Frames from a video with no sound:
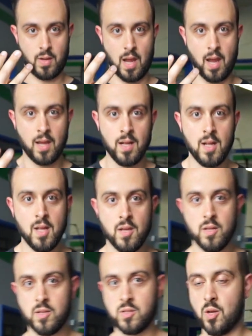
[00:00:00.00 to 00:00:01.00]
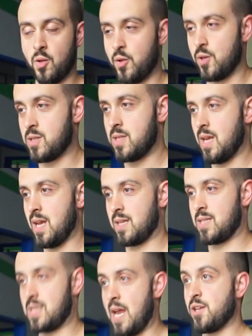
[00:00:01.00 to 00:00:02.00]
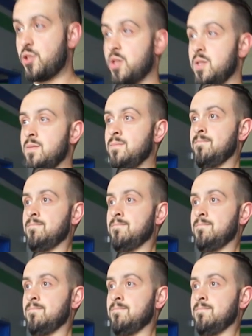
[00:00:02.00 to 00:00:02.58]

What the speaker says: okay? So there's extension,